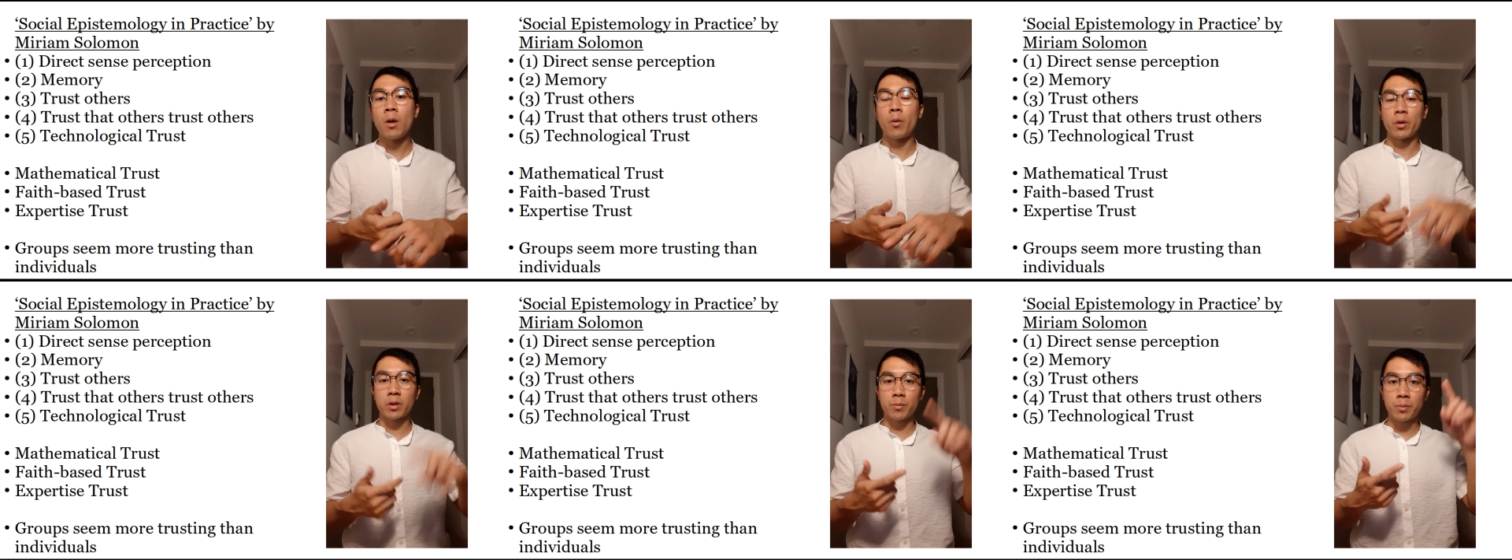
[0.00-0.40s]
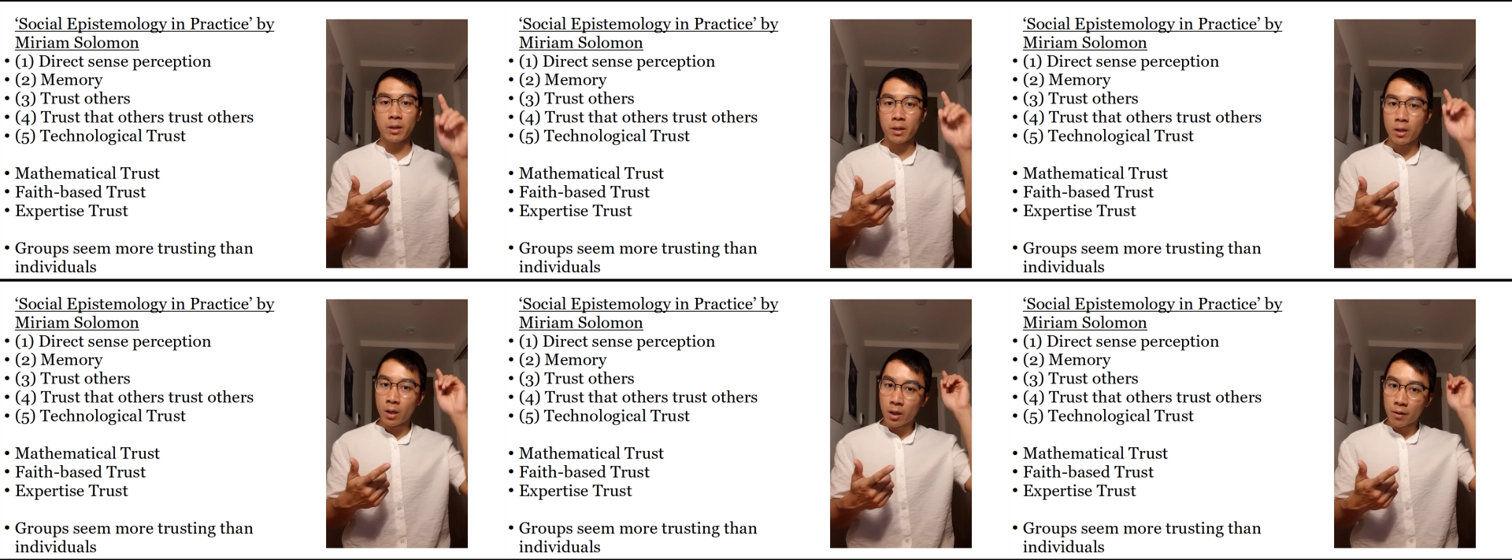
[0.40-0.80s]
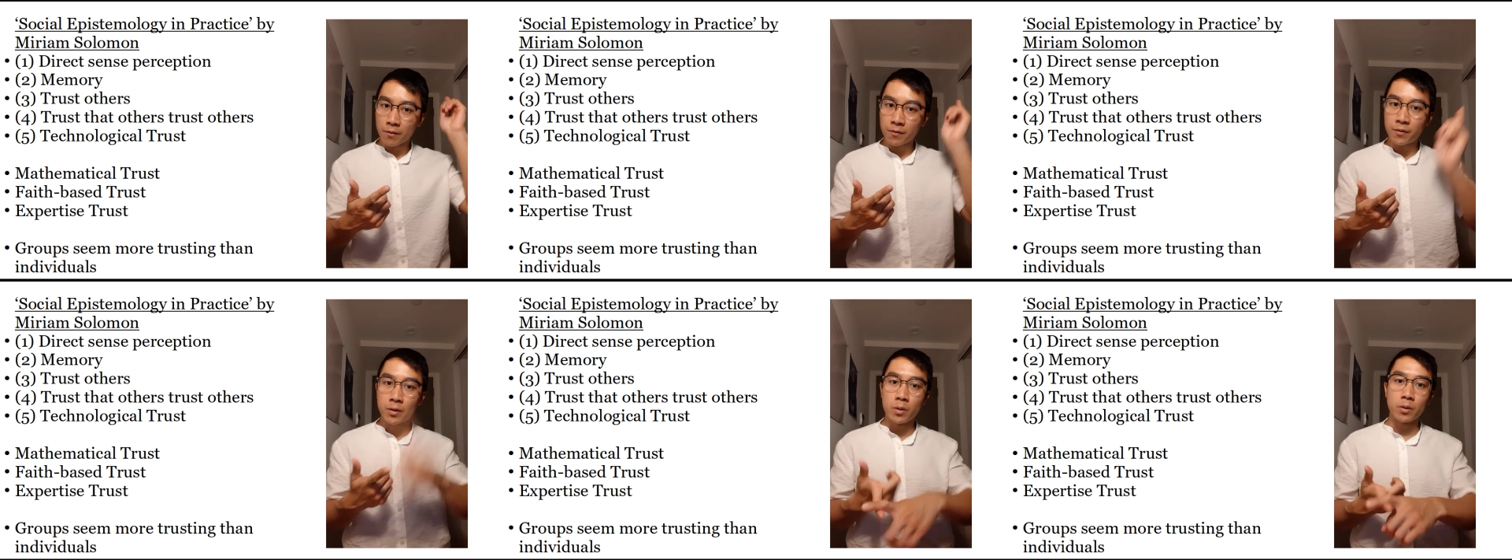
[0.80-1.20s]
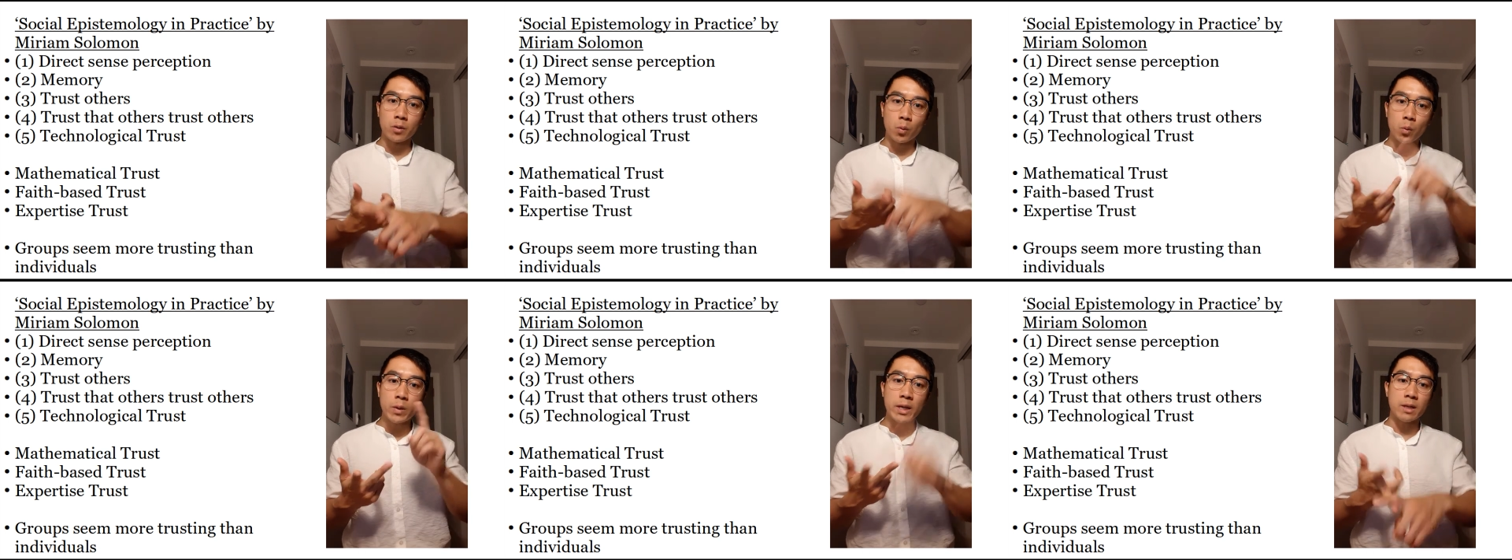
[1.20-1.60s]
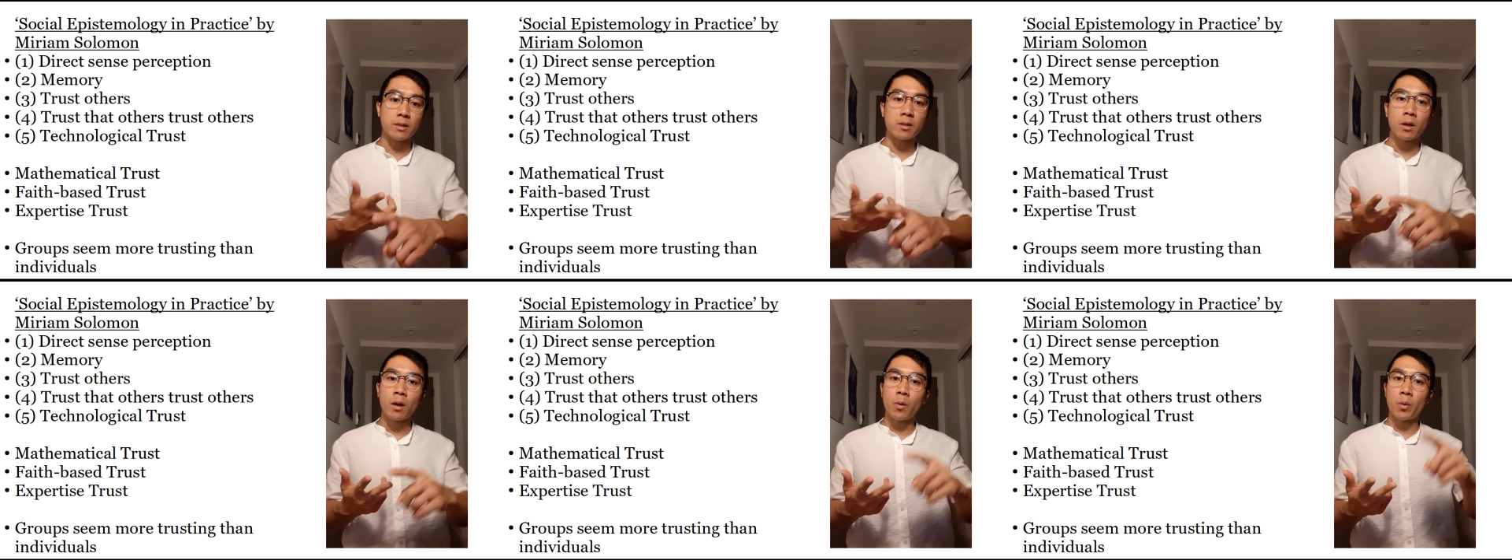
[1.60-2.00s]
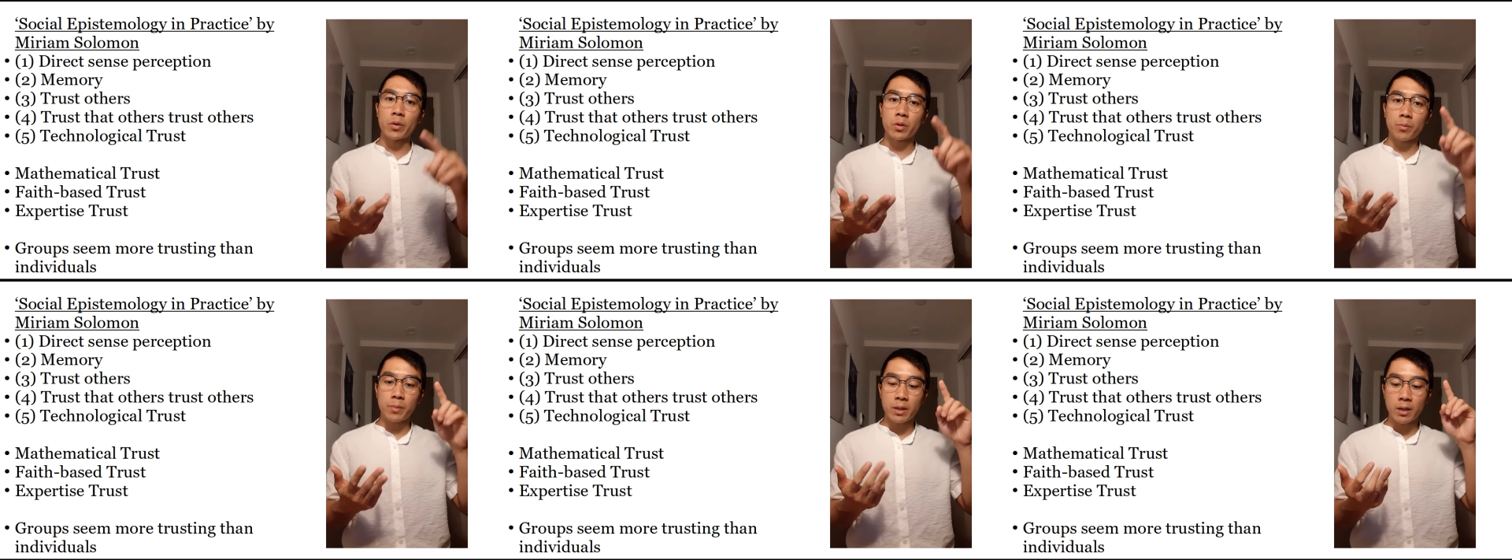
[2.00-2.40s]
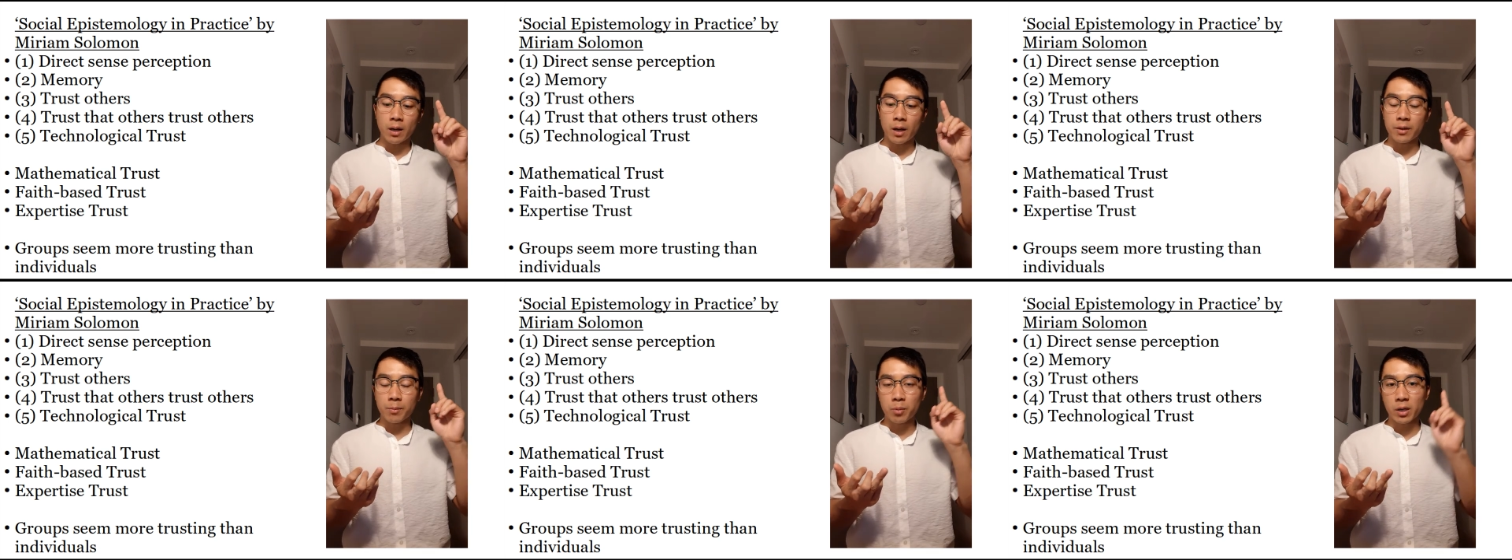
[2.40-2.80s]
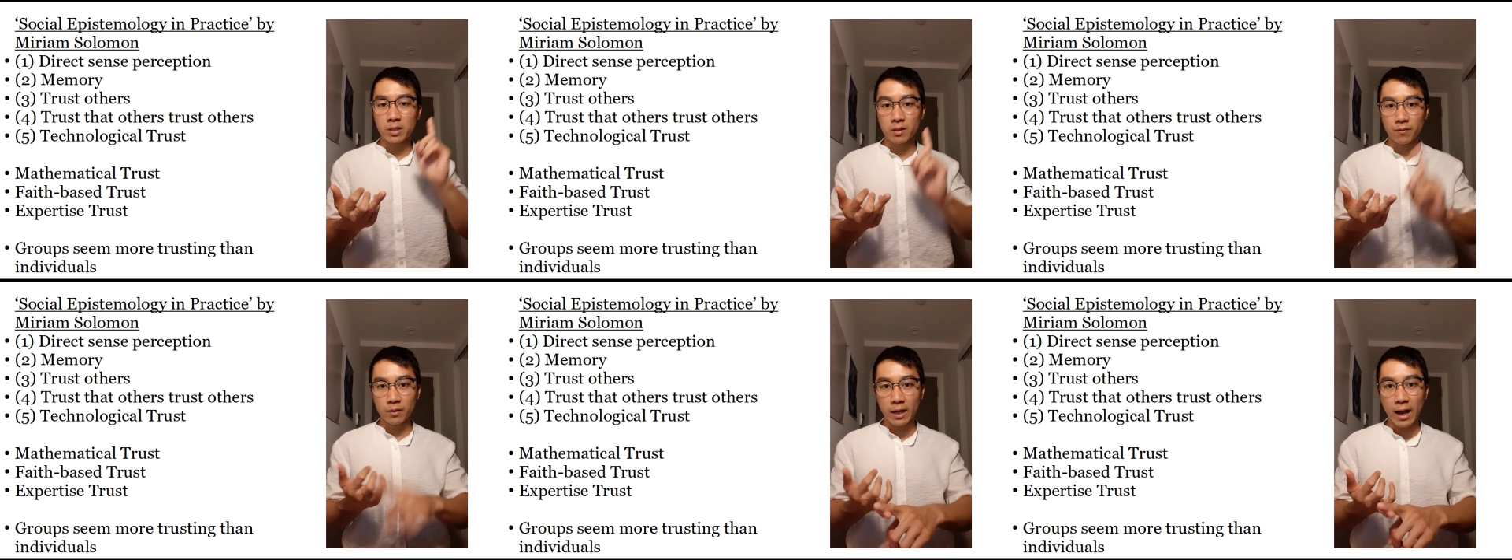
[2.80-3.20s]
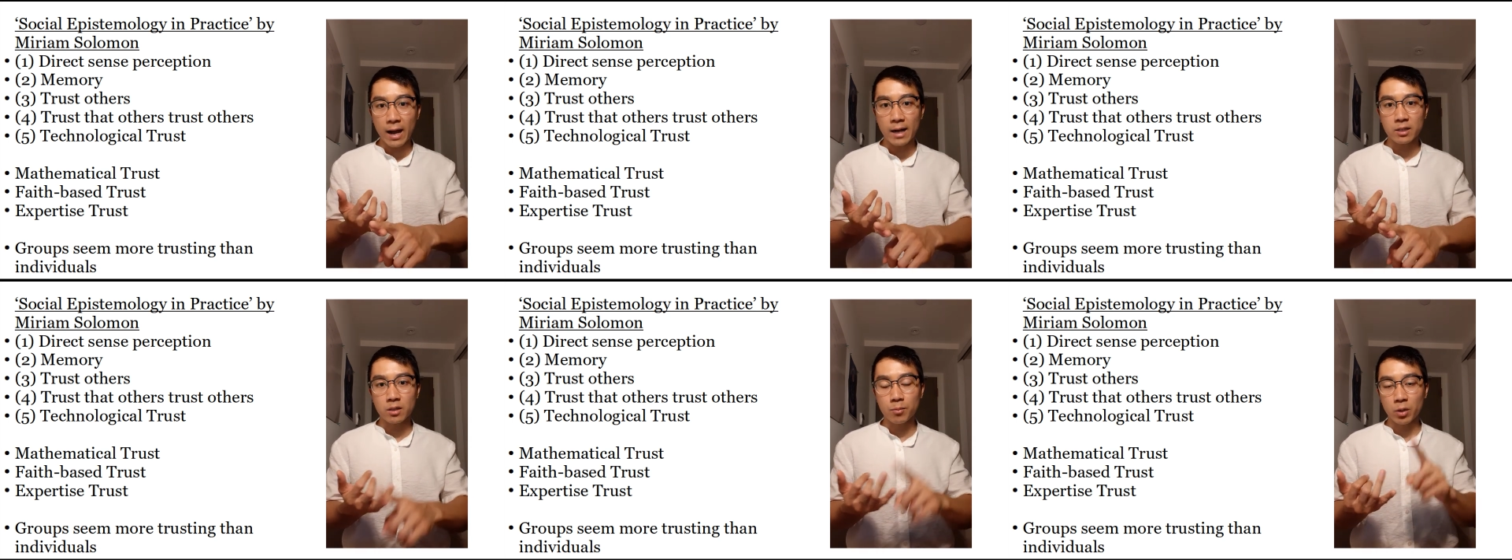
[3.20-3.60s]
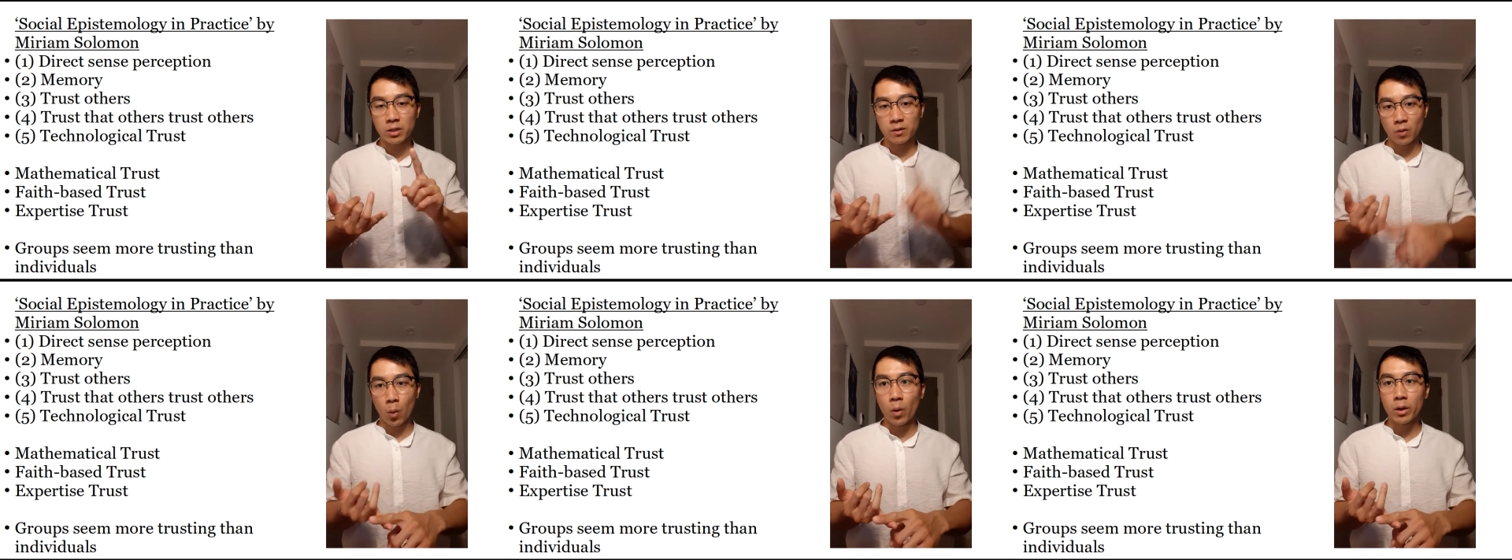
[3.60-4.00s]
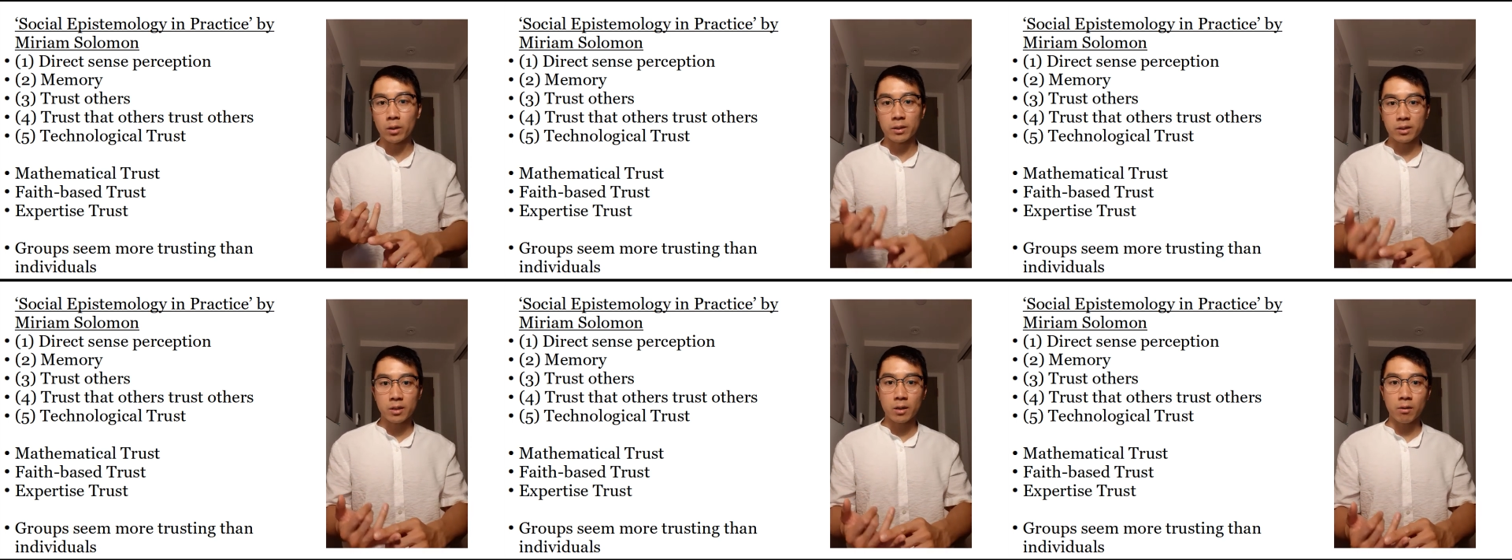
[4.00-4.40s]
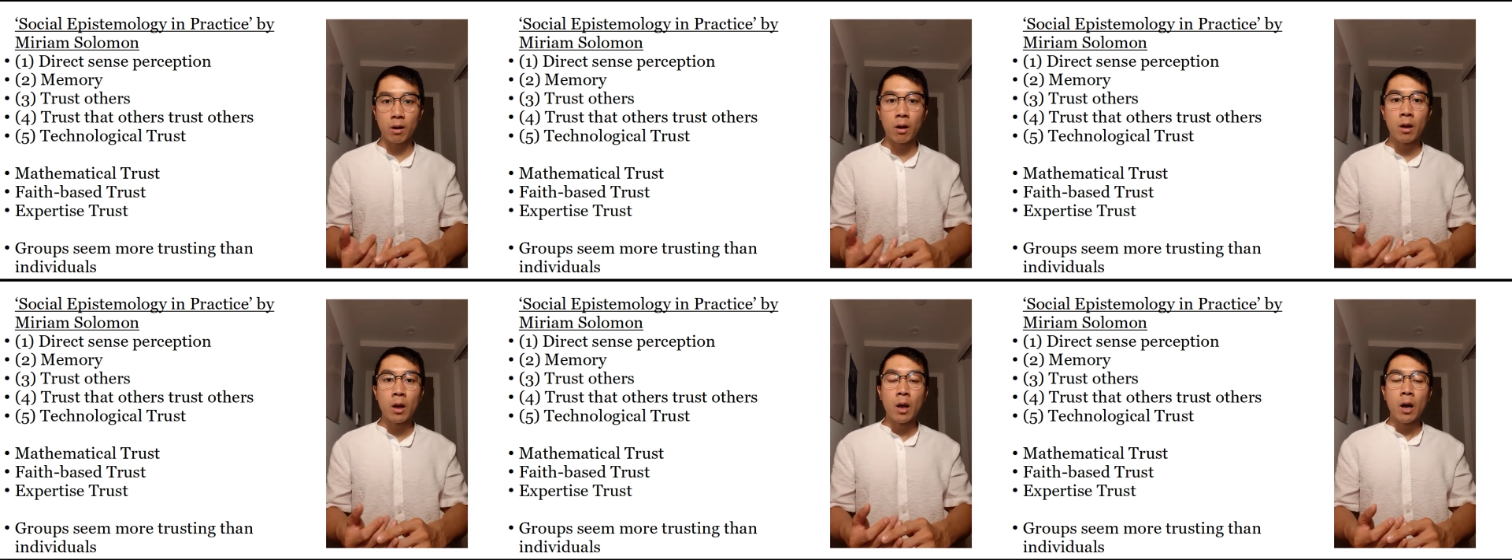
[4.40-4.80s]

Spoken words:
whether it be food, wheat, whether it be the price of gas, the price of oil, etc.